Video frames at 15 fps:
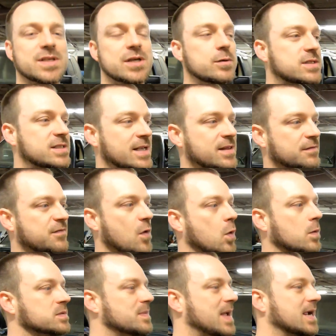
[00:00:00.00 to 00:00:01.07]
So you see it in the
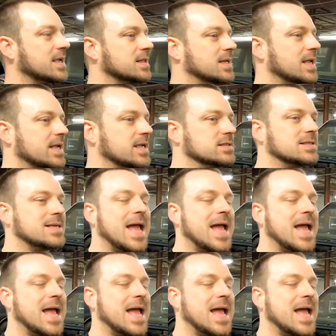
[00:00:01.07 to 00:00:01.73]
forums back in the days.